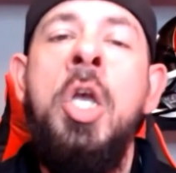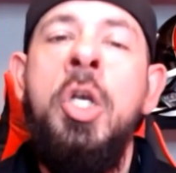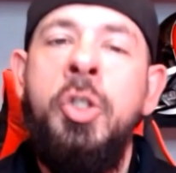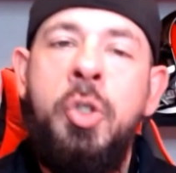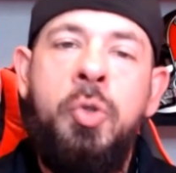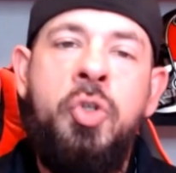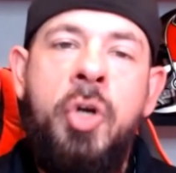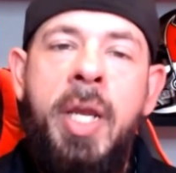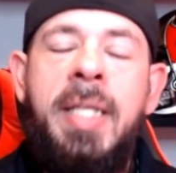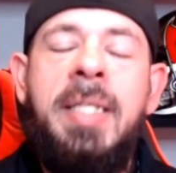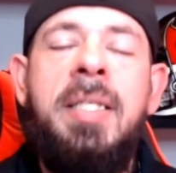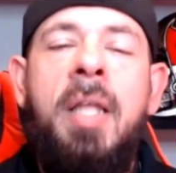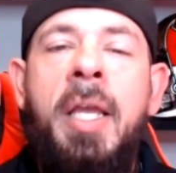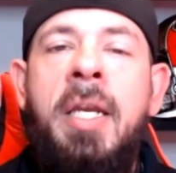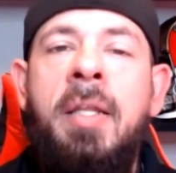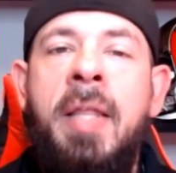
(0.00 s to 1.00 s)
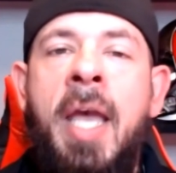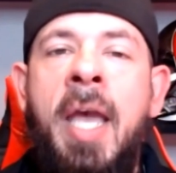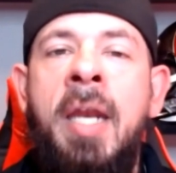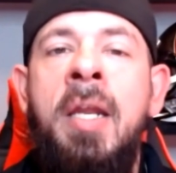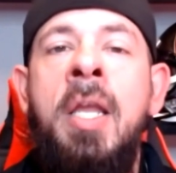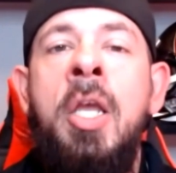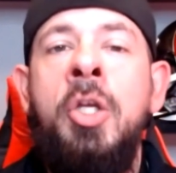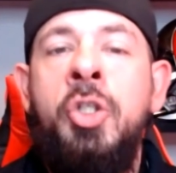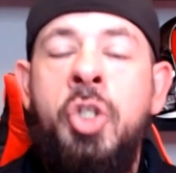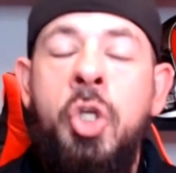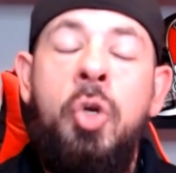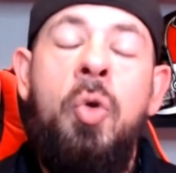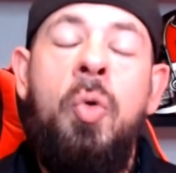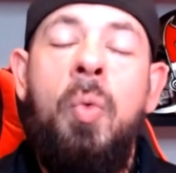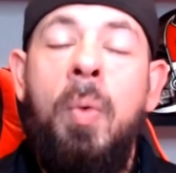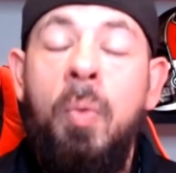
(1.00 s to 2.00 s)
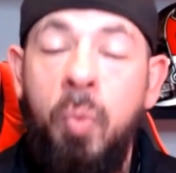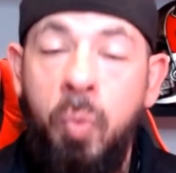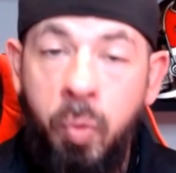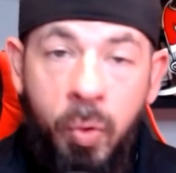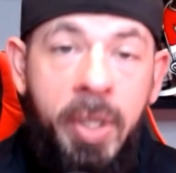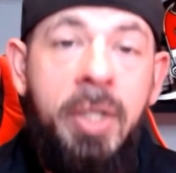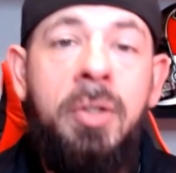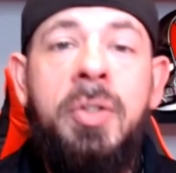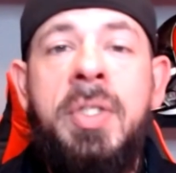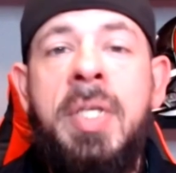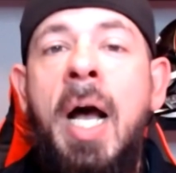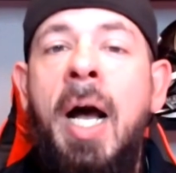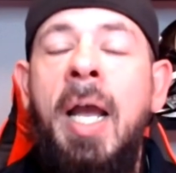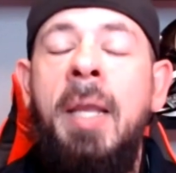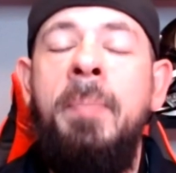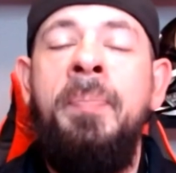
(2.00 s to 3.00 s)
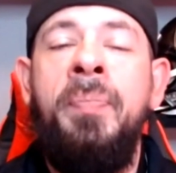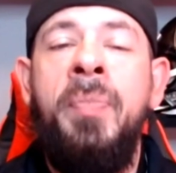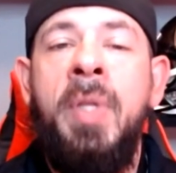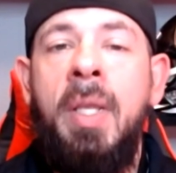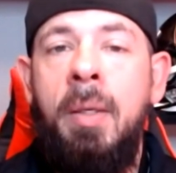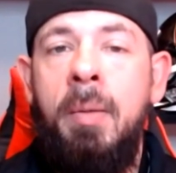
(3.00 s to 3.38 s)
So translating that to real time